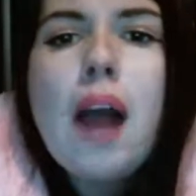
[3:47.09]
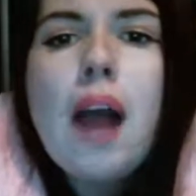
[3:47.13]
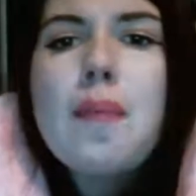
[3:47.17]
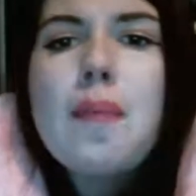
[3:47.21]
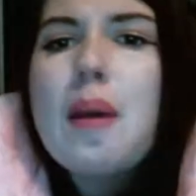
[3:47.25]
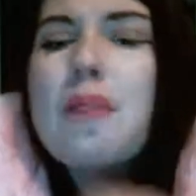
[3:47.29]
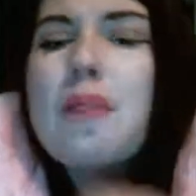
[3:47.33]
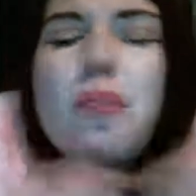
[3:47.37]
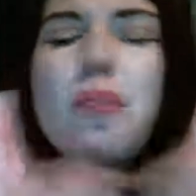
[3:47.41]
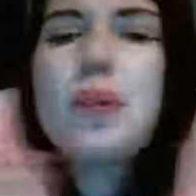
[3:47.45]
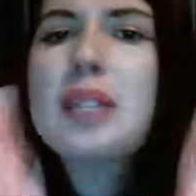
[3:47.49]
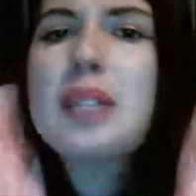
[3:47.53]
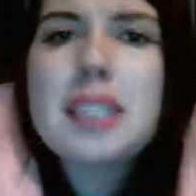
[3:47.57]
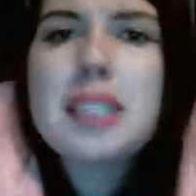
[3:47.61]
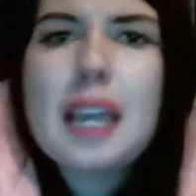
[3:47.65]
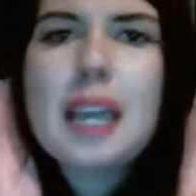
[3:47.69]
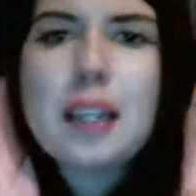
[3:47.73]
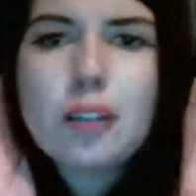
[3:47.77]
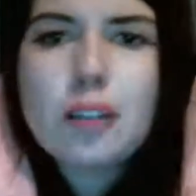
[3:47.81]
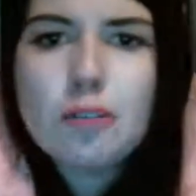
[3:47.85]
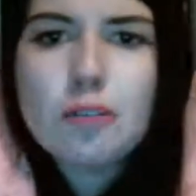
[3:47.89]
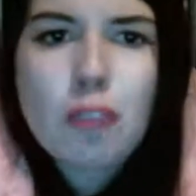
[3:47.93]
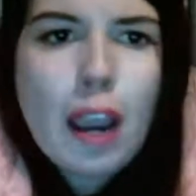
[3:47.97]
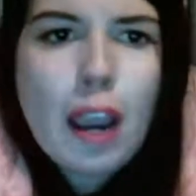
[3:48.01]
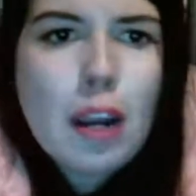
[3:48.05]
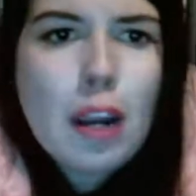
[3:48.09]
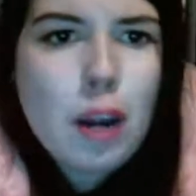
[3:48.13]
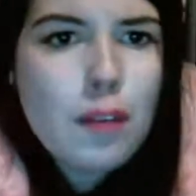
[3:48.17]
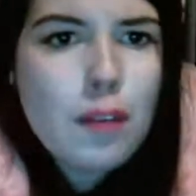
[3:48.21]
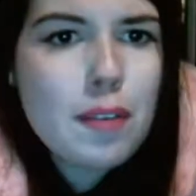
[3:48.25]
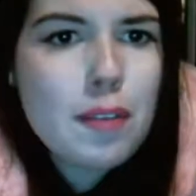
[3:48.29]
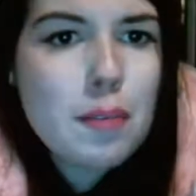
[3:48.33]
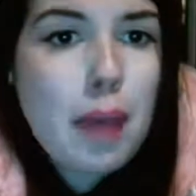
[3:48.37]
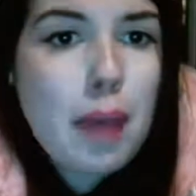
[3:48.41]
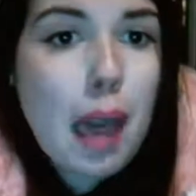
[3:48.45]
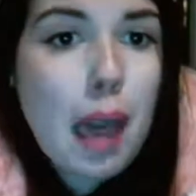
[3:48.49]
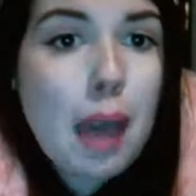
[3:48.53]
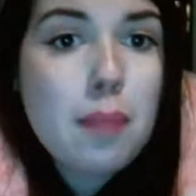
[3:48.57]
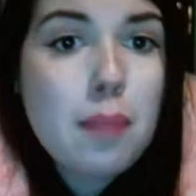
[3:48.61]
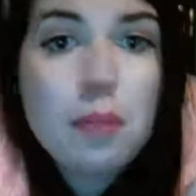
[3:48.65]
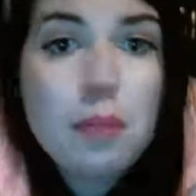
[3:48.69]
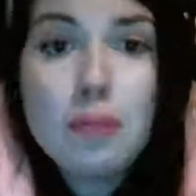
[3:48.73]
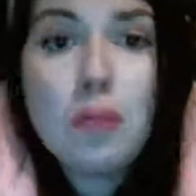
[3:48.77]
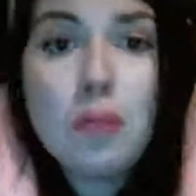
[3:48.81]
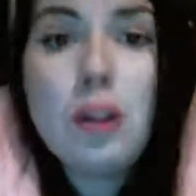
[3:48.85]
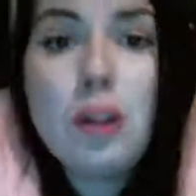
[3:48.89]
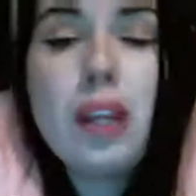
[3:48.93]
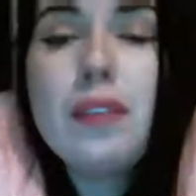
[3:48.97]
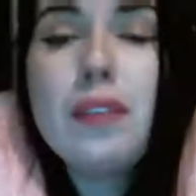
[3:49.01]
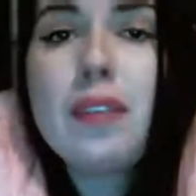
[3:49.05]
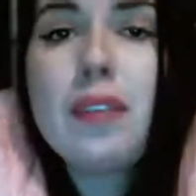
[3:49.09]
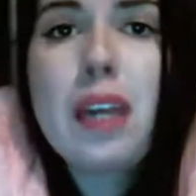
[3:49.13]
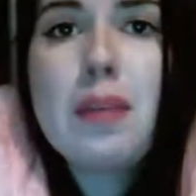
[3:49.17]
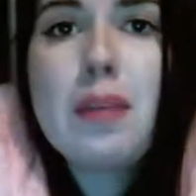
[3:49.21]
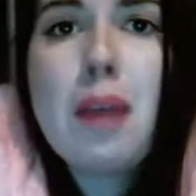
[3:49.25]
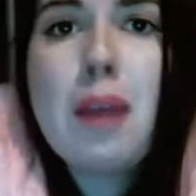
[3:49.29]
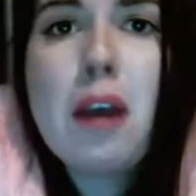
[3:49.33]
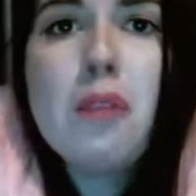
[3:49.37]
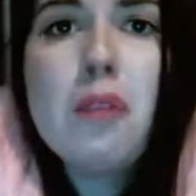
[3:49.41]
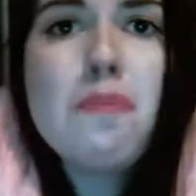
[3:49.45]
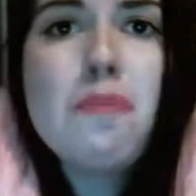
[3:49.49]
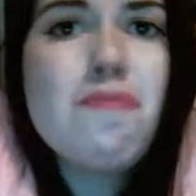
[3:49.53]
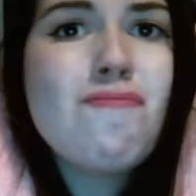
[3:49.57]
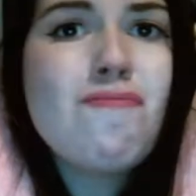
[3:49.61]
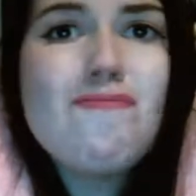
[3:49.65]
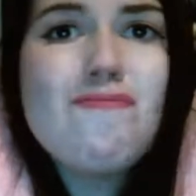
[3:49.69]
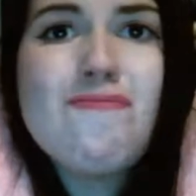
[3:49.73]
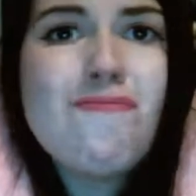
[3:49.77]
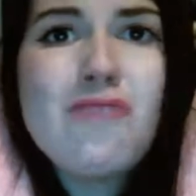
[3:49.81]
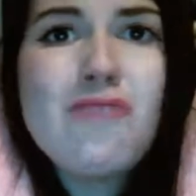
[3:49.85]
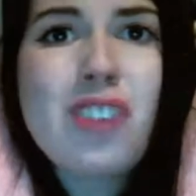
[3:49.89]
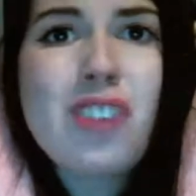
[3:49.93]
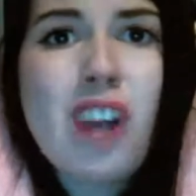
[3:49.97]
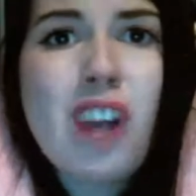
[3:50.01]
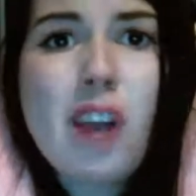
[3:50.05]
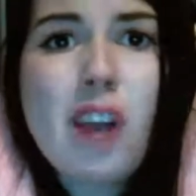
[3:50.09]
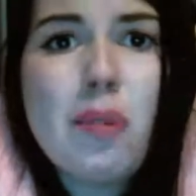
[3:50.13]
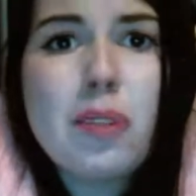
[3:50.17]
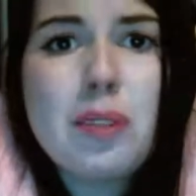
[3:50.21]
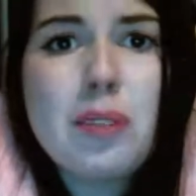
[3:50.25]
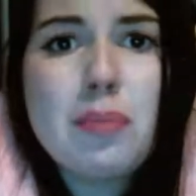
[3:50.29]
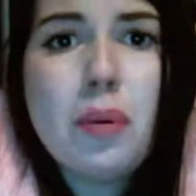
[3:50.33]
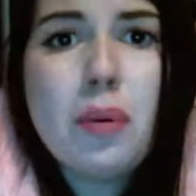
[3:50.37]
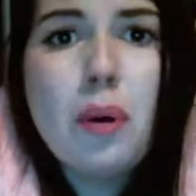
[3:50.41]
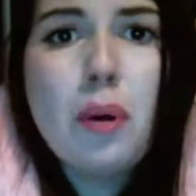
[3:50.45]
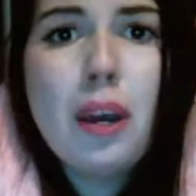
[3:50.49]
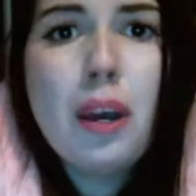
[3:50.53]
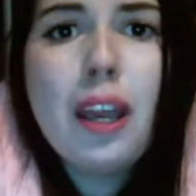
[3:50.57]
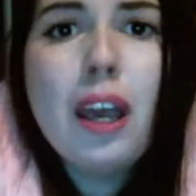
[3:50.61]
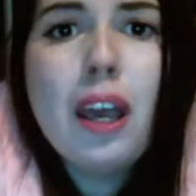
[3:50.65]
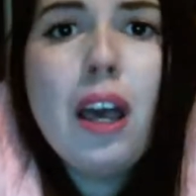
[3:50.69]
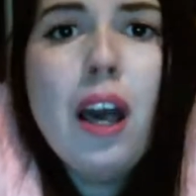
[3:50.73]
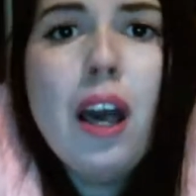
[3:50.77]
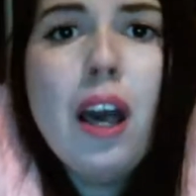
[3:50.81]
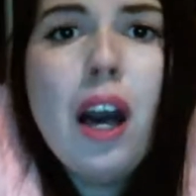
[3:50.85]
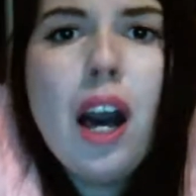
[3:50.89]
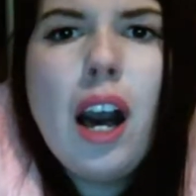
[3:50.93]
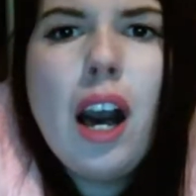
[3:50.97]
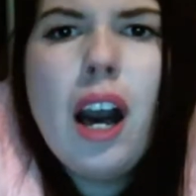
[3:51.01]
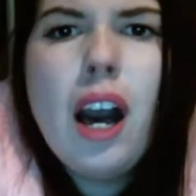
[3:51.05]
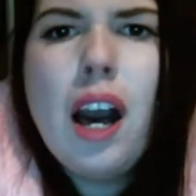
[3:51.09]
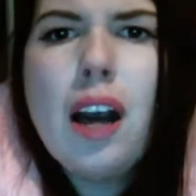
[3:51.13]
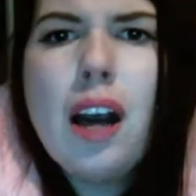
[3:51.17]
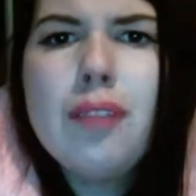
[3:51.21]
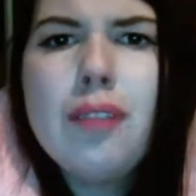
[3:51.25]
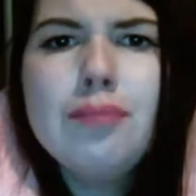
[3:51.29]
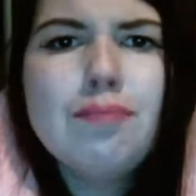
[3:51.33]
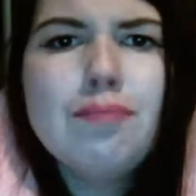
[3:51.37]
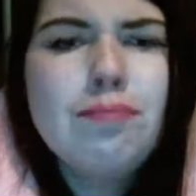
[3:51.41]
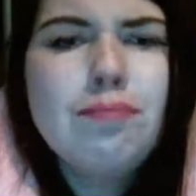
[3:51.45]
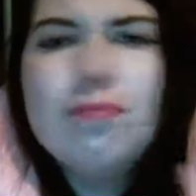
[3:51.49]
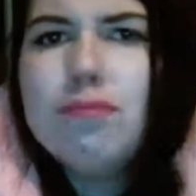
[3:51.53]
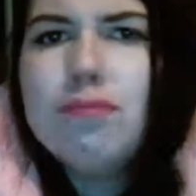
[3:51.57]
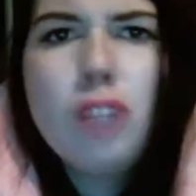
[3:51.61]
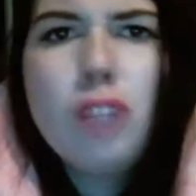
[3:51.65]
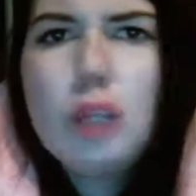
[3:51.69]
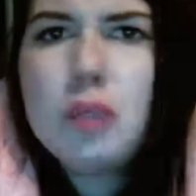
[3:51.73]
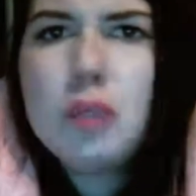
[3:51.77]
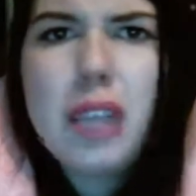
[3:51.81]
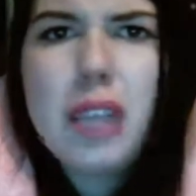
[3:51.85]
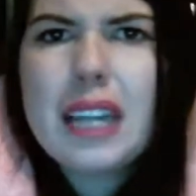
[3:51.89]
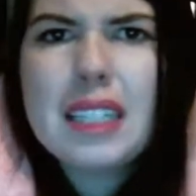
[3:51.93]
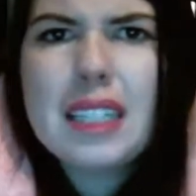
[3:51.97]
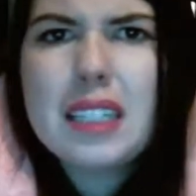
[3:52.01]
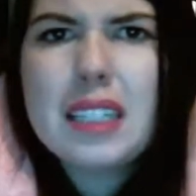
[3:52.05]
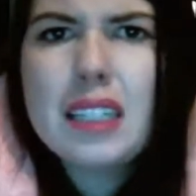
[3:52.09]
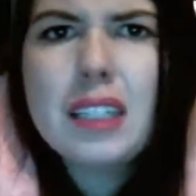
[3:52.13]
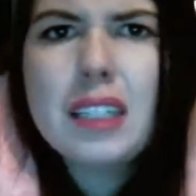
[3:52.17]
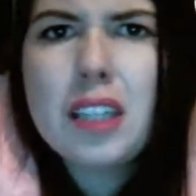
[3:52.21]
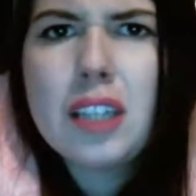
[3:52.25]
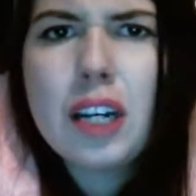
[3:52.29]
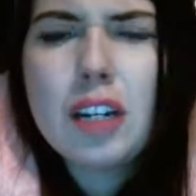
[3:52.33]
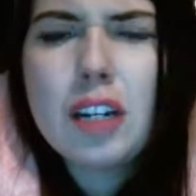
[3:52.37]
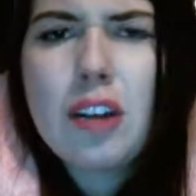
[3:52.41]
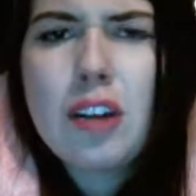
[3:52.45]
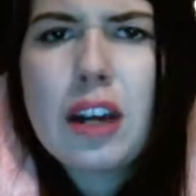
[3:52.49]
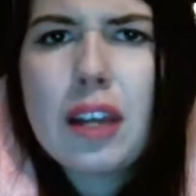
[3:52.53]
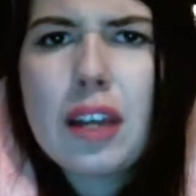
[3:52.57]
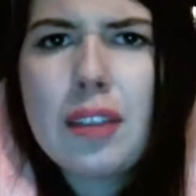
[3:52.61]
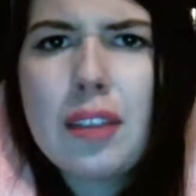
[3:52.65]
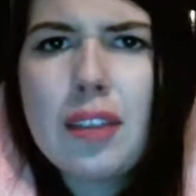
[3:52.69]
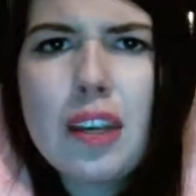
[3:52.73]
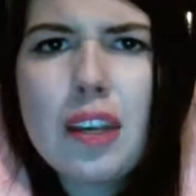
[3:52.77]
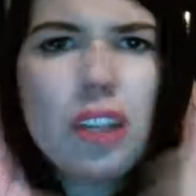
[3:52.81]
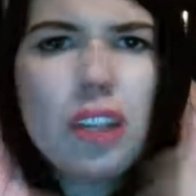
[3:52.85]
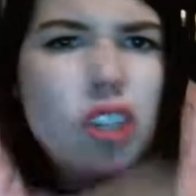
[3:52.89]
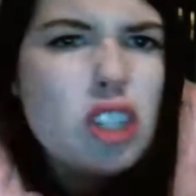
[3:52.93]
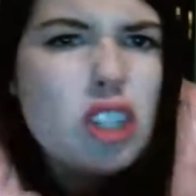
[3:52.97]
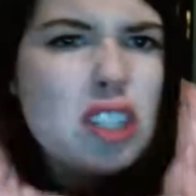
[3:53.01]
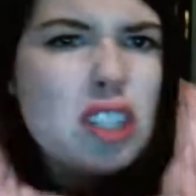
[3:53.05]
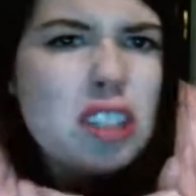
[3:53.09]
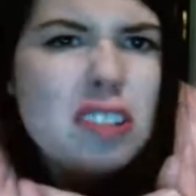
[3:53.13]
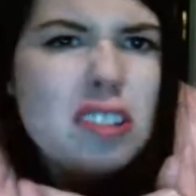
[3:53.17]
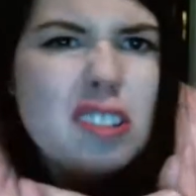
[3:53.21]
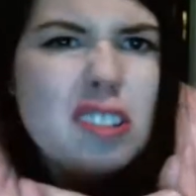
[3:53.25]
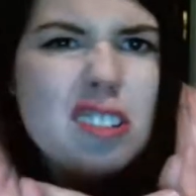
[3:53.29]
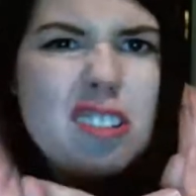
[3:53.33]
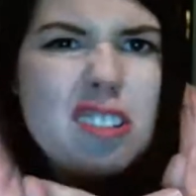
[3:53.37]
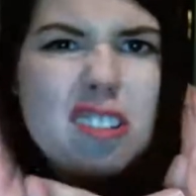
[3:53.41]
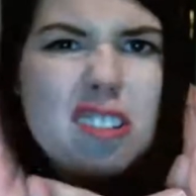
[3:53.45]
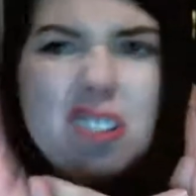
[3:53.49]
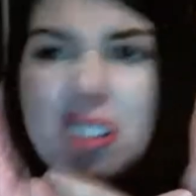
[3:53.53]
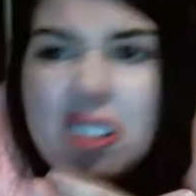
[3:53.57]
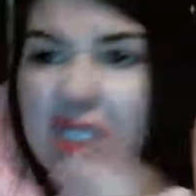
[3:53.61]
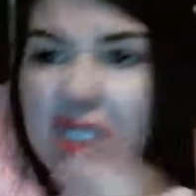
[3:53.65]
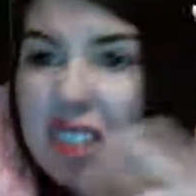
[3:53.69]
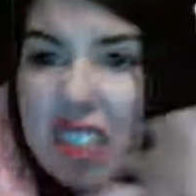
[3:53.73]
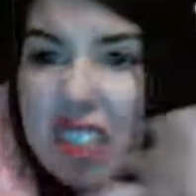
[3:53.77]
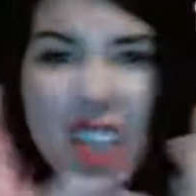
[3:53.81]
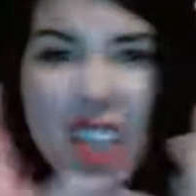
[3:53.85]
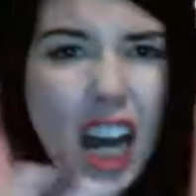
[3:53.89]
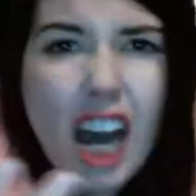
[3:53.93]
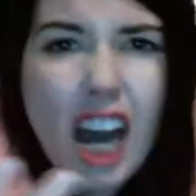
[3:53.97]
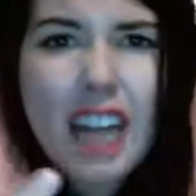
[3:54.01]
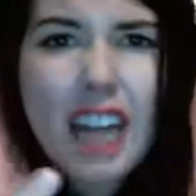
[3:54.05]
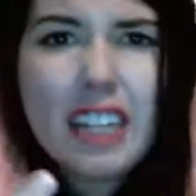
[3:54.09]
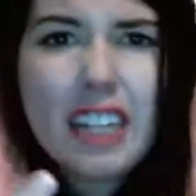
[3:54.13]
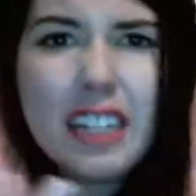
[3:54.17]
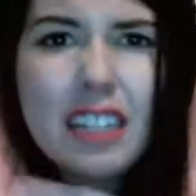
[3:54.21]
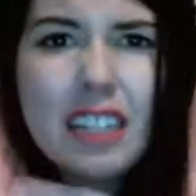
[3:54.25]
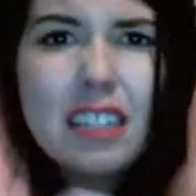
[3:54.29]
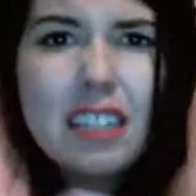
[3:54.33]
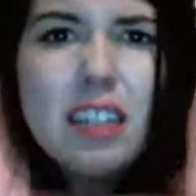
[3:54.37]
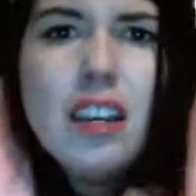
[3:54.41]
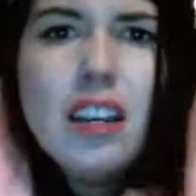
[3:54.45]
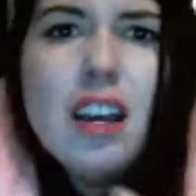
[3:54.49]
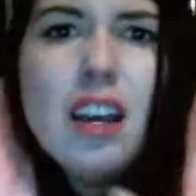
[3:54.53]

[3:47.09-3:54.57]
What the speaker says: Everyone decided right off the bat, before I even came out, that I was a boy. No testing done or anything, just decided.